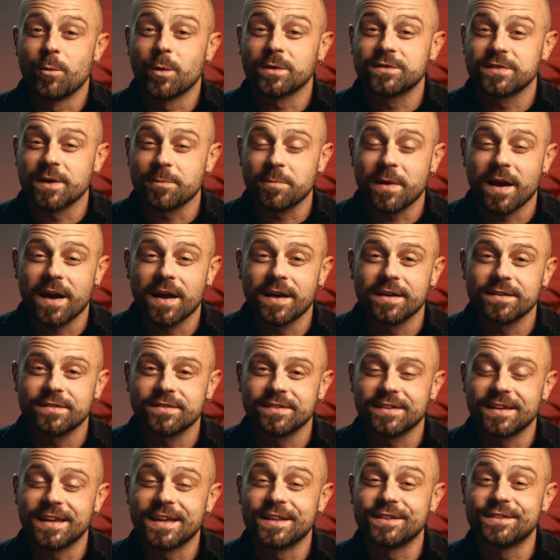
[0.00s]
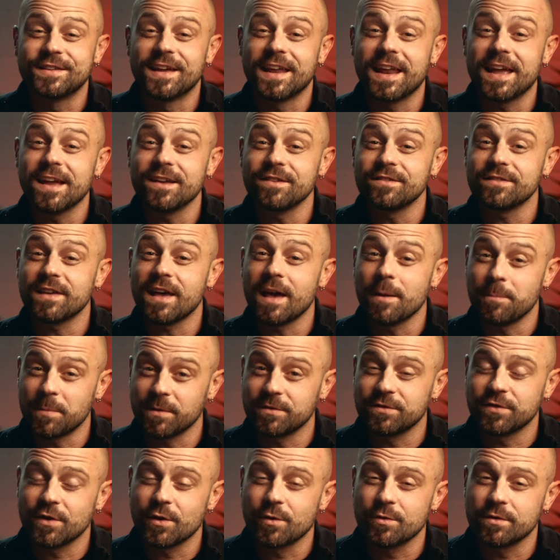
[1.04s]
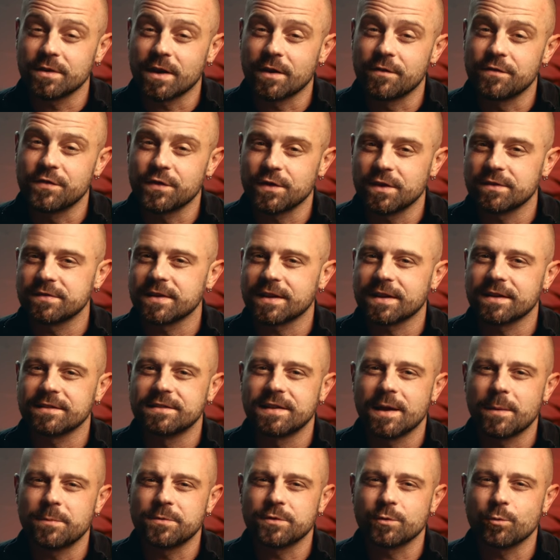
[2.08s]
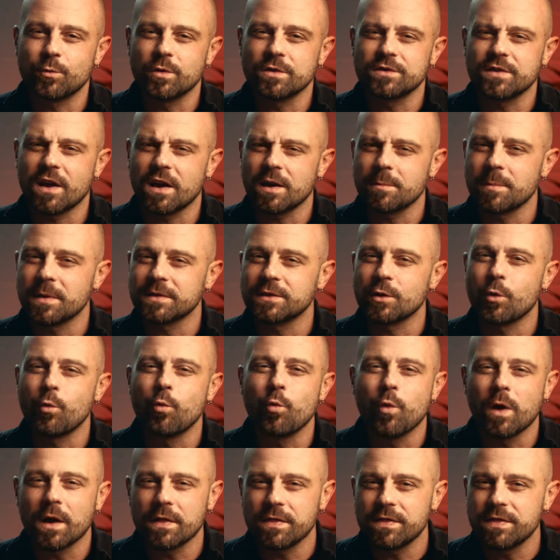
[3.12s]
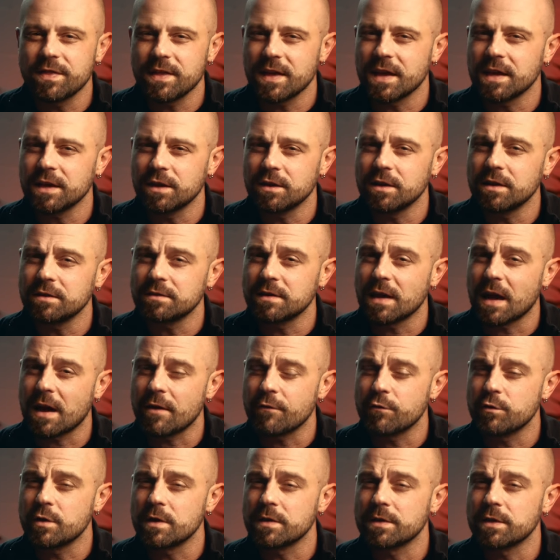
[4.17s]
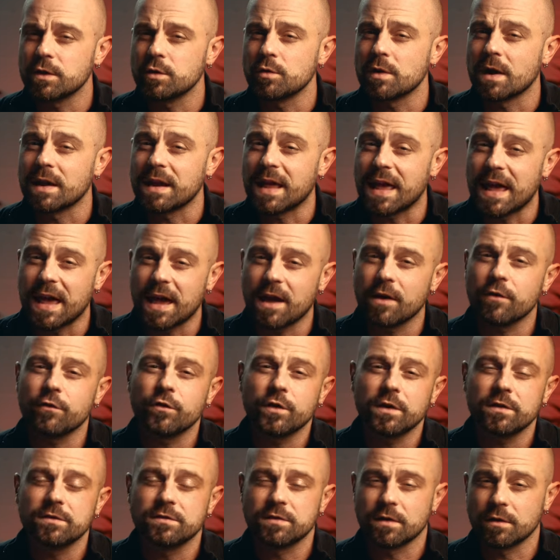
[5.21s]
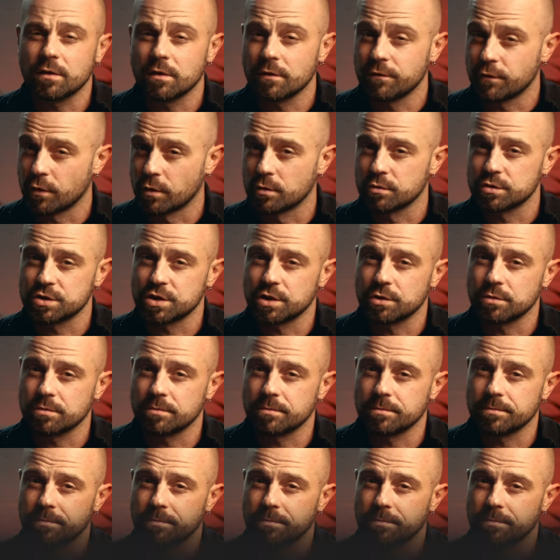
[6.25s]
What's up guys? In today's episode of 30 Second Tips, we're talking about the one thing you need to have with you at every single photo shoot.